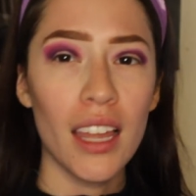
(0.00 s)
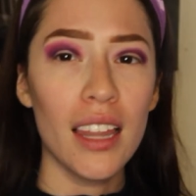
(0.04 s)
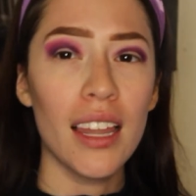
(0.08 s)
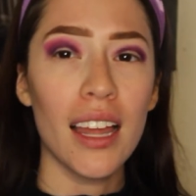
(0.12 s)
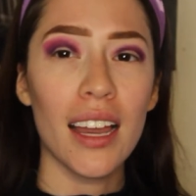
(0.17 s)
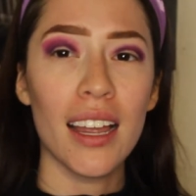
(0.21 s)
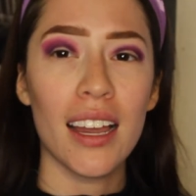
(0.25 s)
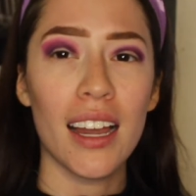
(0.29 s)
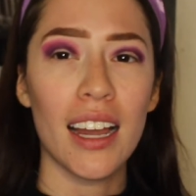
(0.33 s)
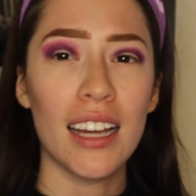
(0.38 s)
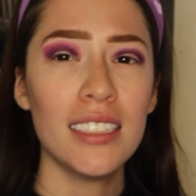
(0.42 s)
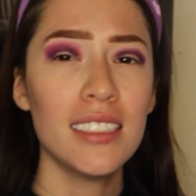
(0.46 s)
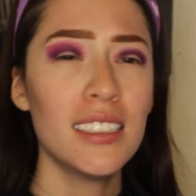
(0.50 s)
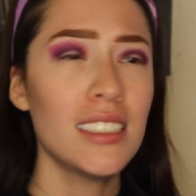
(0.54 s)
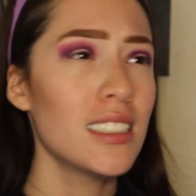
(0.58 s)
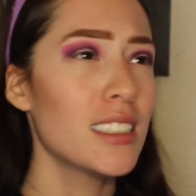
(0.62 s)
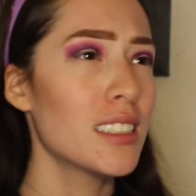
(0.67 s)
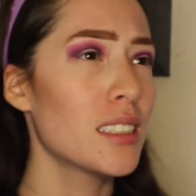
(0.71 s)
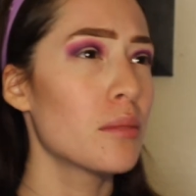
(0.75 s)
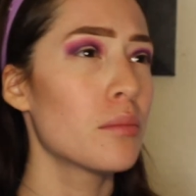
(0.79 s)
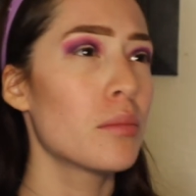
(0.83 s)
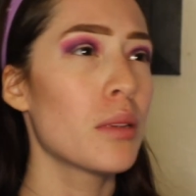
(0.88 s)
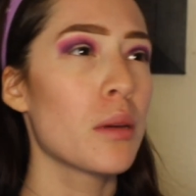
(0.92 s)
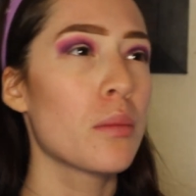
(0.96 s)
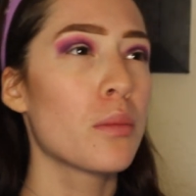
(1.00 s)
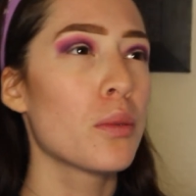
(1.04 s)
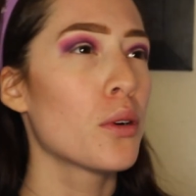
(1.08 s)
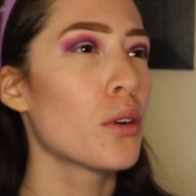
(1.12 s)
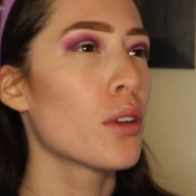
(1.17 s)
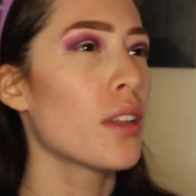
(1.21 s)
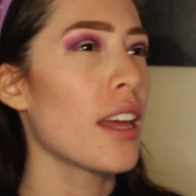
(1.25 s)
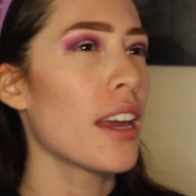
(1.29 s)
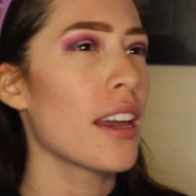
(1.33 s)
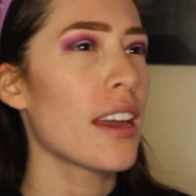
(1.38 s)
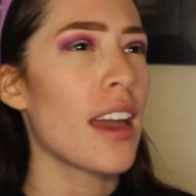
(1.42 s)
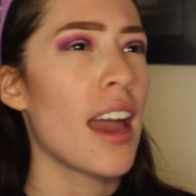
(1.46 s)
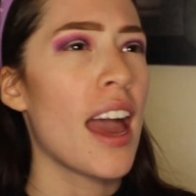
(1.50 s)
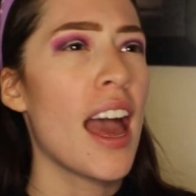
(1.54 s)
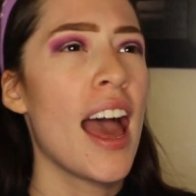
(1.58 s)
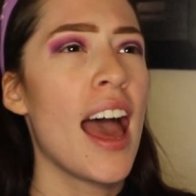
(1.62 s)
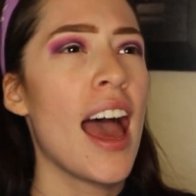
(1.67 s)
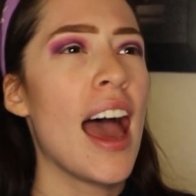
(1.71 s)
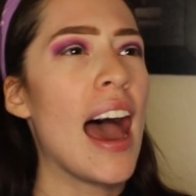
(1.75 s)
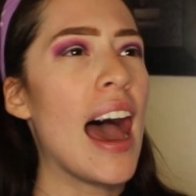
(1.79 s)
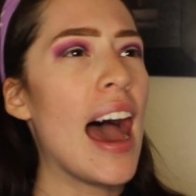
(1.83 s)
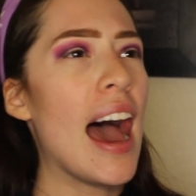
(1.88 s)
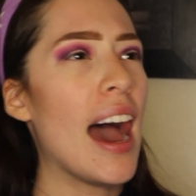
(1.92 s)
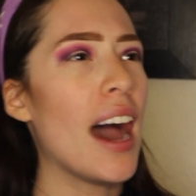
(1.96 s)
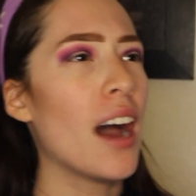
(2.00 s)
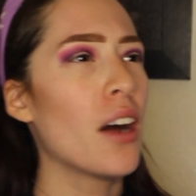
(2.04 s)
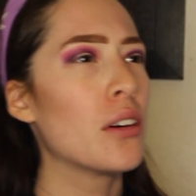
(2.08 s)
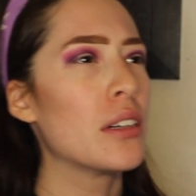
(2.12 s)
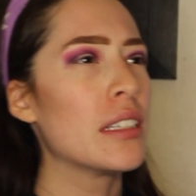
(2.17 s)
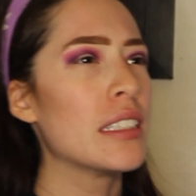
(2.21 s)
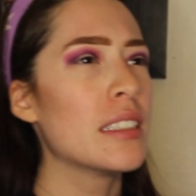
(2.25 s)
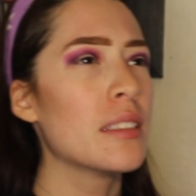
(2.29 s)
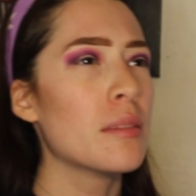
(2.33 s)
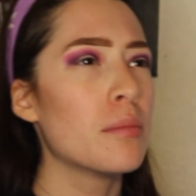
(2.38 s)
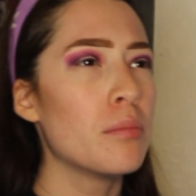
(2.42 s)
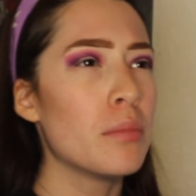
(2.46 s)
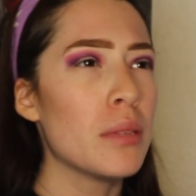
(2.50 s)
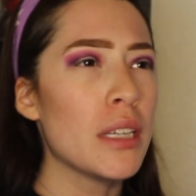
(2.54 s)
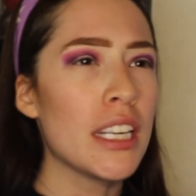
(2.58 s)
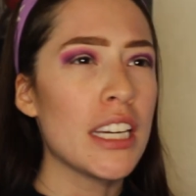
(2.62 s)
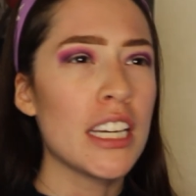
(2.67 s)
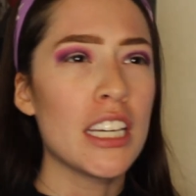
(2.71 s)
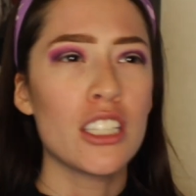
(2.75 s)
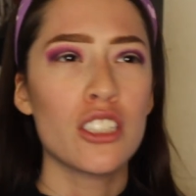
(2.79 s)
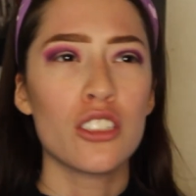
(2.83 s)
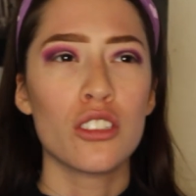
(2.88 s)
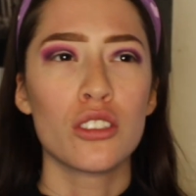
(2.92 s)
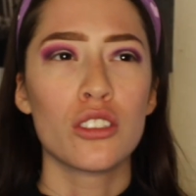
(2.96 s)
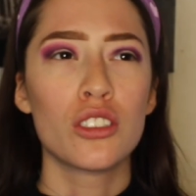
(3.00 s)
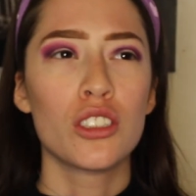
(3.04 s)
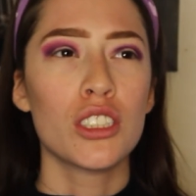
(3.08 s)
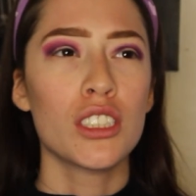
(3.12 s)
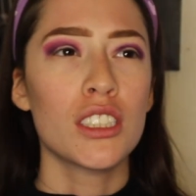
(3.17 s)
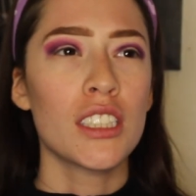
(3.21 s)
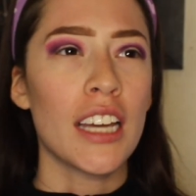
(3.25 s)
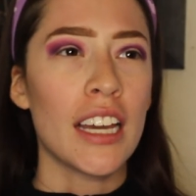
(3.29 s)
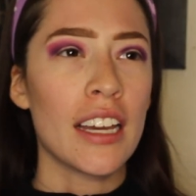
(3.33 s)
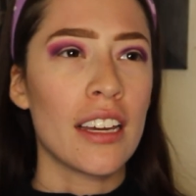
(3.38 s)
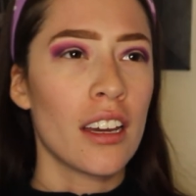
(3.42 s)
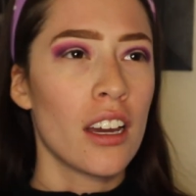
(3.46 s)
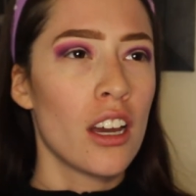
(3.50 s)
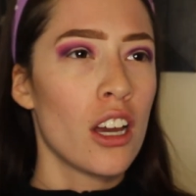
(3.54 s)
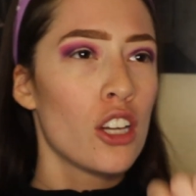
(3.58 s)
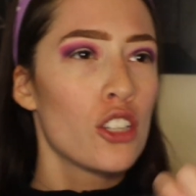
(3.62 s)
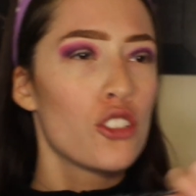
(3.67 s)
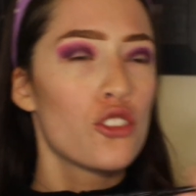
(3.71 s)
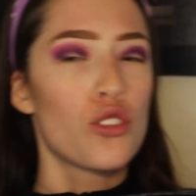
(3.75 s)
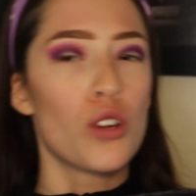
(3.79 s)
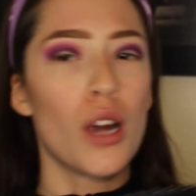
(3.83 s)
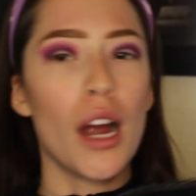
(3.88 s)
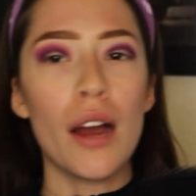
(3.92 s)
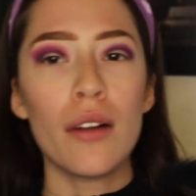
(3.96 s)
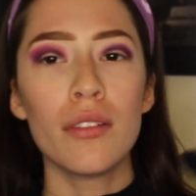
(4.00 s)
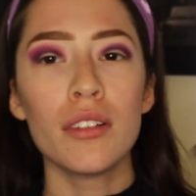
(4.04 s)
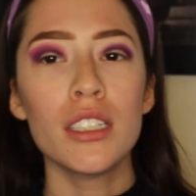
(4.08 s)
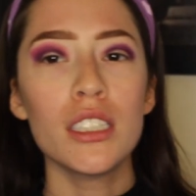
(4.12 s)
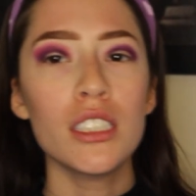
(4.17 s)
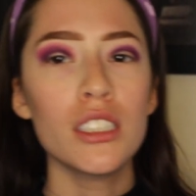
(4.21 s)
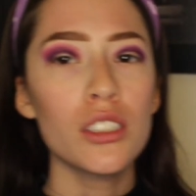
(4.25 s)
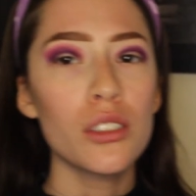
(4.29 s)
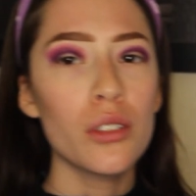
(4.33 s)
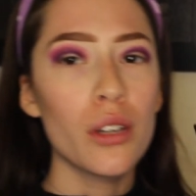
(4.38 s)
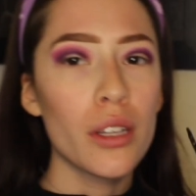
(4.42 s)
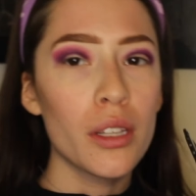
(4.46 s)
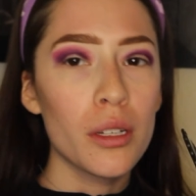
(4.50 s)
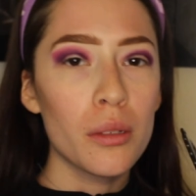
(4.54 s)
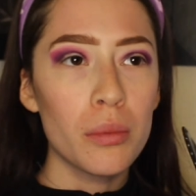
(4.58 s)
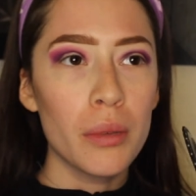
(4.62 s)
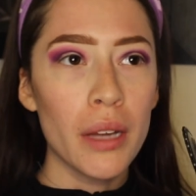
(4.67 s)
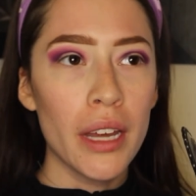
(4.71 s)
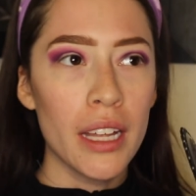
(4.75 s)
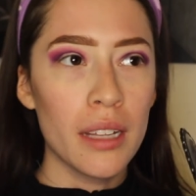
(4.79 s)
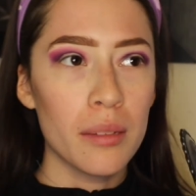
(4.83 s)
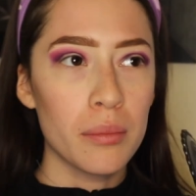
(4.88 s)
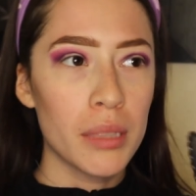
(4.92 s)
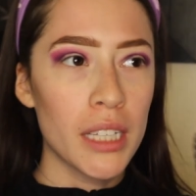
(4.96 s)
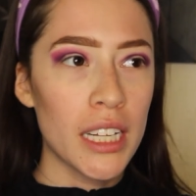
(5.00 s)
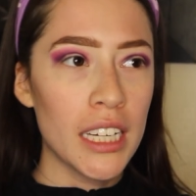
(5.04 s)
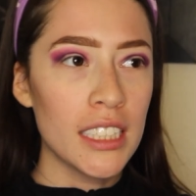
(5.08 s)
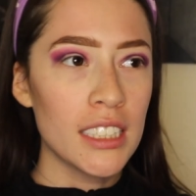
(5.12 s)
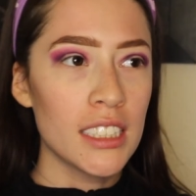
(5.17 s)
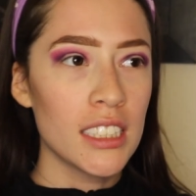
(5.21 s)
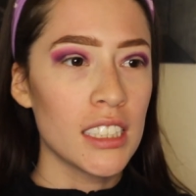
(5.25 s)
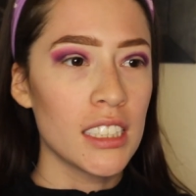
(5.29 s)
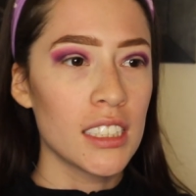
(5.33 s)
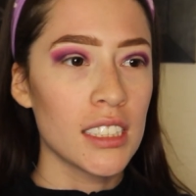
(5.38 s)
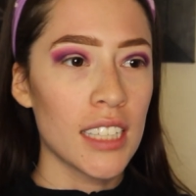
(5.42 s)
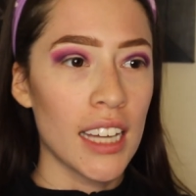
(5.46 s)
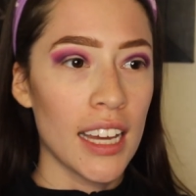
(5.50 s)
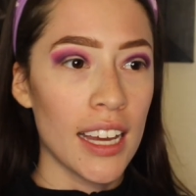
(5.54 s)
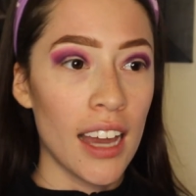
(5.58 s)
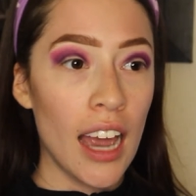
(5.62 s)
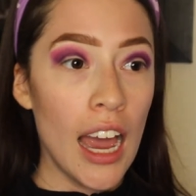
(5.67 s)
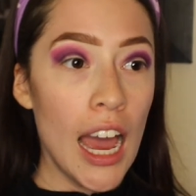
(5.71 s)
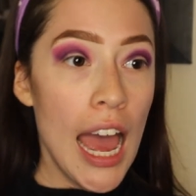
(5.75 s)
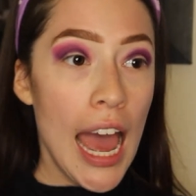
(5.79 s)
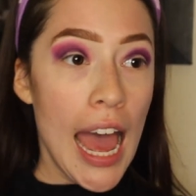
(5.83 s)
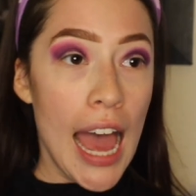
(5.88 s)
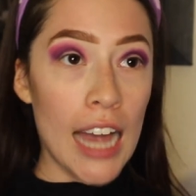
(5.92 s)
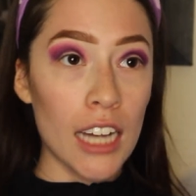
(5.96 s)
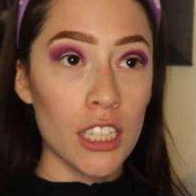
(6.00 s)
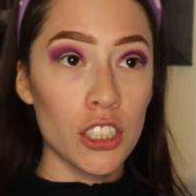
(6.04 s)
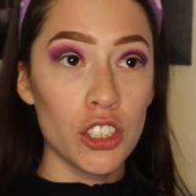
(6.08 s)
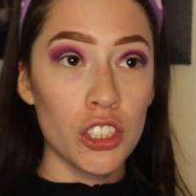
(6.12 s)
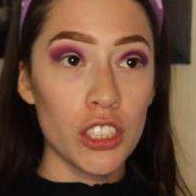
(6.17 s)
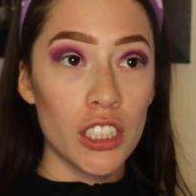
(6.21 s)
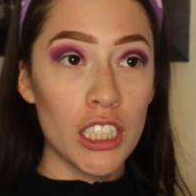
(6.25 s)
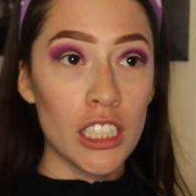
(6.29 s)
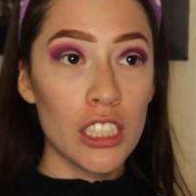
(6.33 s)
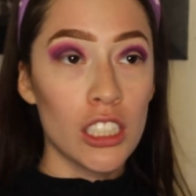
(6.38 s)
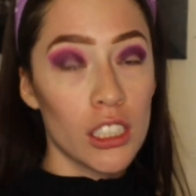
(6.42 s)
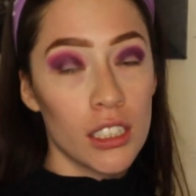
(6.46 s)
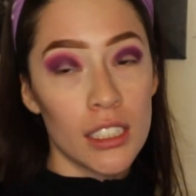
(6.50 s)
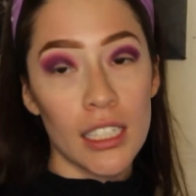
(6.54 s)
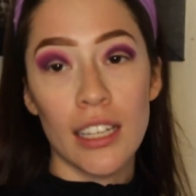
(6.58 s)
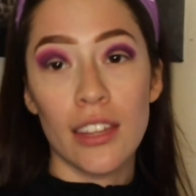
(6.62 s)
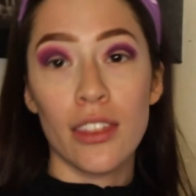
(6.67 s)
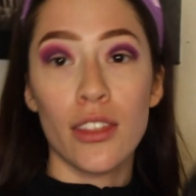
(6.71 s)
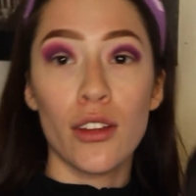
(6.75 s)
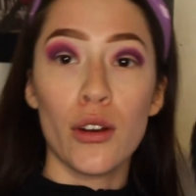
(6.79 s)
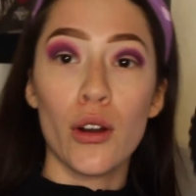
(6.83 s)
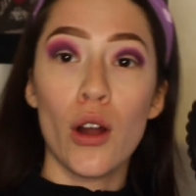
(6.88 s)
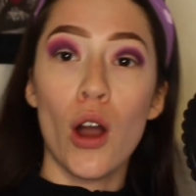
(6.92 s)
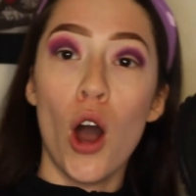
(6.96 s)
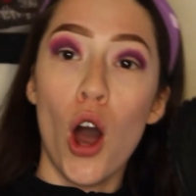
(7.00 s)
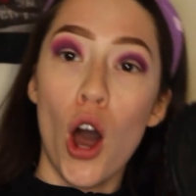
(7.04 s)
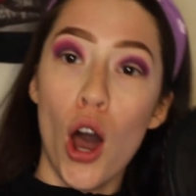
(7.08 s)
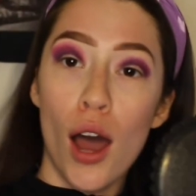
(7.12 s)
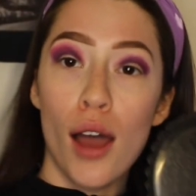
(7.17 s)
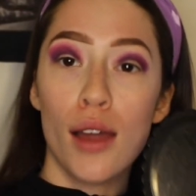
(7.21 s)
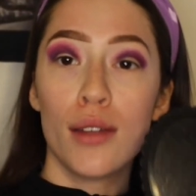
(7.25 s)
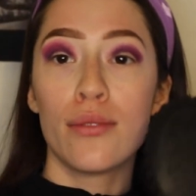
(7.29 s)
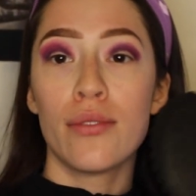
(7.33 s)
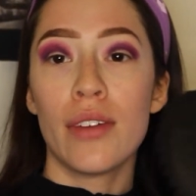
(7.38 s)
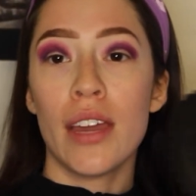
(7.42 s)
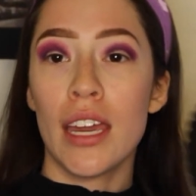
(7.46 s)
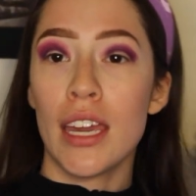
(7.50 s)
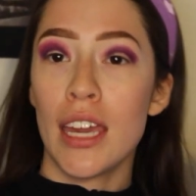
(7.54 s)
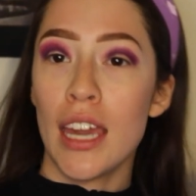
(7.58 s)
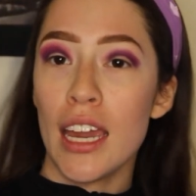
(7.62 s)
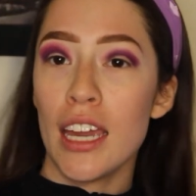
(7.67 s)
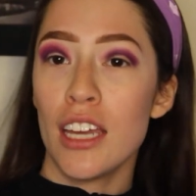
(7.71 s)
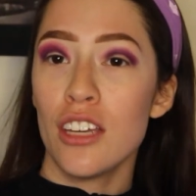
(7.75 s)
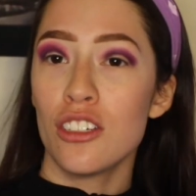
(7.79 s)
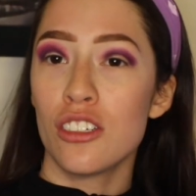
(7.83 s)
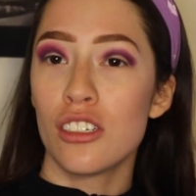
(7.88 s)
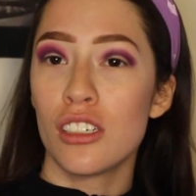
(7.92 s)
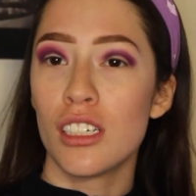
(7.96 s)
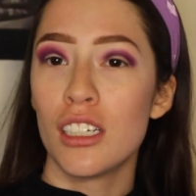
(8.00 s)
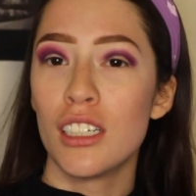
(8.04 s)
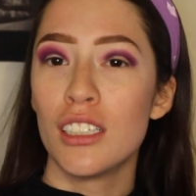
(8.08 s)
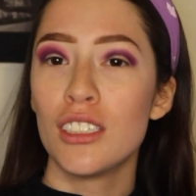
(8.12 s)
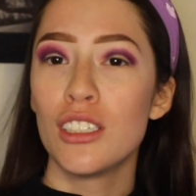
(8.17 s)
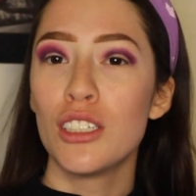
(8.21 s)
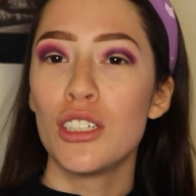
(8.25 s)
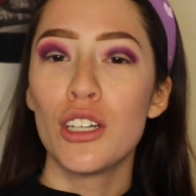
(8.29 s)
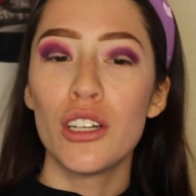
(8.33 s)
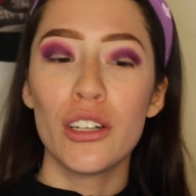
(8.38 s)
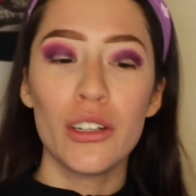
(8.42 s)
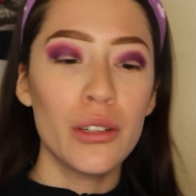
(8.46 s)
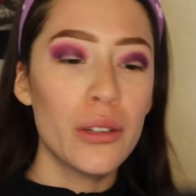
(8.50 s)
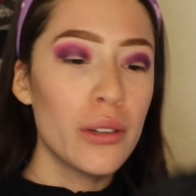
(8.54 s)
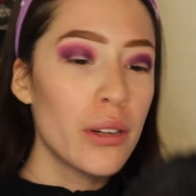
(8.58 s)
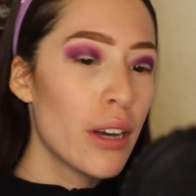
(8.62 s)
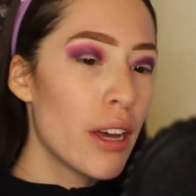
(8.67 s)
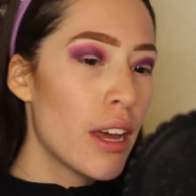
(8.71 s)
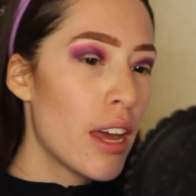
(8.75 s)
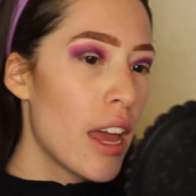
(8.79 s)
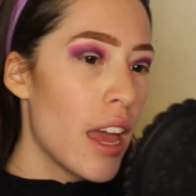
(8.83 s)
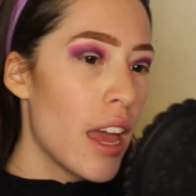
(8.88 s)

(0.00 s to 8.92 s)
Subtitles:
like, I see some people like out in the beach or just like traveling to other places, like, actually it looks like they're on vacation, you know?